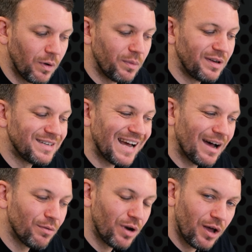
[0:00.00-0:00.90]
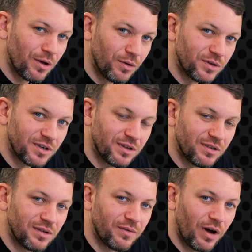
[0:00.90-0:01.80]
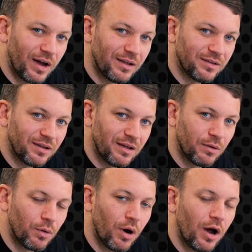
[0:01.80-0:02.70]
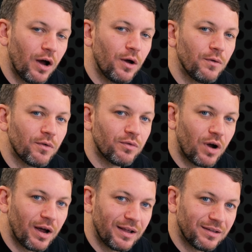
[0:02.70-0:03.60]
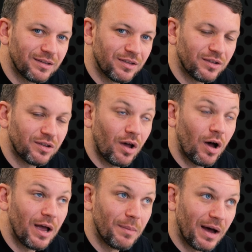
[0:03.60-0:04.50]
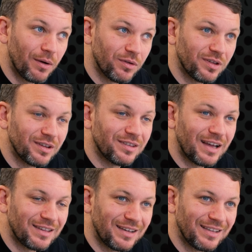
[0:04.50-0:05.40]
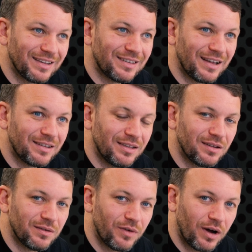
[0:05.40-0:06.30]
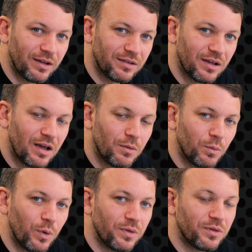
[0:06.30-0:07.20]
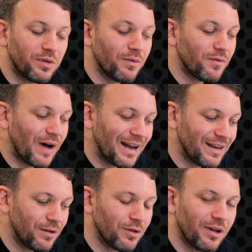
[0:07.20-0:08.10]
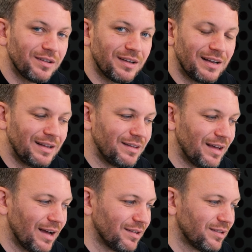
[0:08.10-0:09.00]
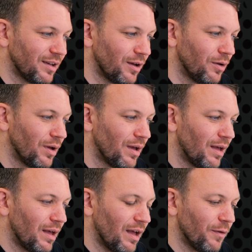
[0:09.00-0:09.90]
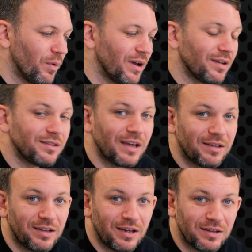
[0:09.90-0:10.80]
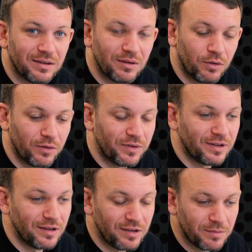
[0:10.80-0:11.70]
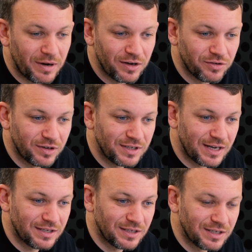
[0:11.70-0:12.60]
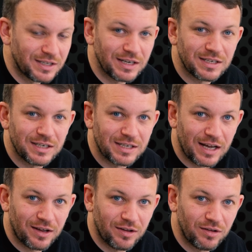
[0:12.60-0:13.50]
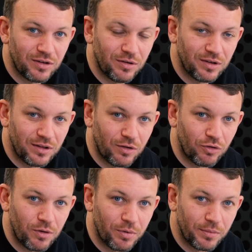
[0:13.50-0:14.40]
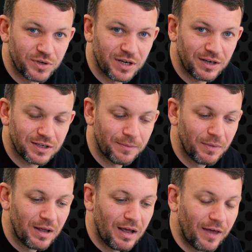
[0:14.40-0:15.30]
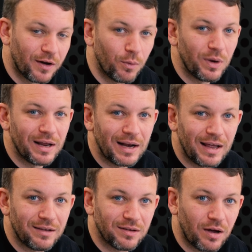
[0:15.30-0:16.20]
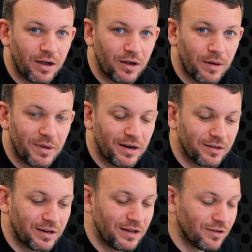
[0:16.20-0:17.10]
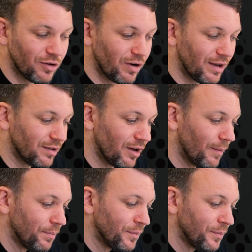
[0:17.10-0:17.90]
when we download to the device, it will overwrite the timeout setting that's setting the device with the value that is in ETS. So if we're to set it, or the facilities manager has set it to 60 seconds using the group object, and then a week later I come in as an integrator